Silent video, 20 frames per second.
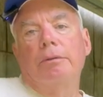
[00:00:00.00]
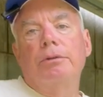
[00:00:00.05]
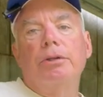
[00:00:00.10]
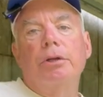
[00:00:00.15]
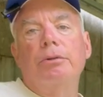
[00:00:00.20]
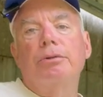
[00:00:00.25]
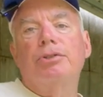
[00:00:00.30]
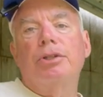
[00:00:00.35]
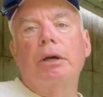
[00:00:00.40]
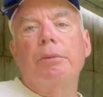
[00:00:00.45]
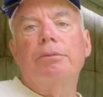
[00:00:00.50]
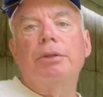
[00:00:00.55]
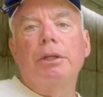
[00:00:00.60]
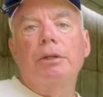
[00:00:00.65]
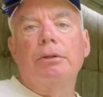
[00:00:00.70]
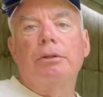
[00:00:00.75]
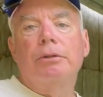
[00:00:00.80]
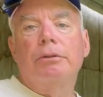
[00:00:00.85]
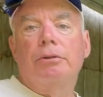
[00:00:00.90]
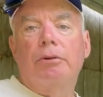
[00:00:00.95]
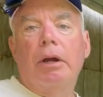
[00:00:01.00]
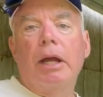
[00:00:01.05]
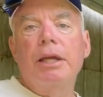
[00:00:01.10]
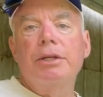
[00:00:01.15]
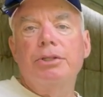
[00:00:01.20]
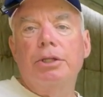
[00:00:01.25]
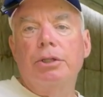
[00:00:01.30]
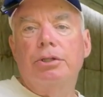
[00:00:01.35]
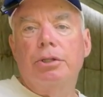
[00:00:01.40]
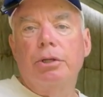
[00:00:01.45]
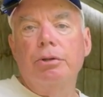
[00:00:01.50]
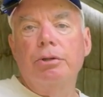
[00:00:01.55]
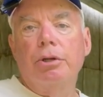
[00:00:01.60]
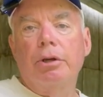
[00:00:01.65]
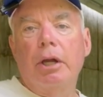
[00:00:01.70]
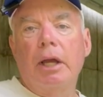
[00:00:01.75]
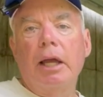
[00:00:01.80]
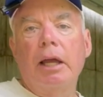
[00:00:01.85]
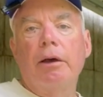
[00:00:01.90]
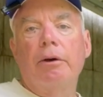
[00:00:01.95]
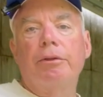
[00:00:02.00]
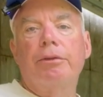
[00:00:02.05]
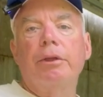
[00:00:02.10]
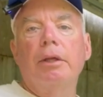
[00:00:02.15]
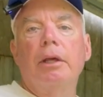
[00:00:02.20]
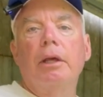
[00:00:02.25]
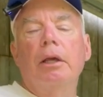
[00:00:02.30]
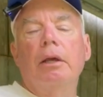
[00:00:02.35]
do something crazy to your health.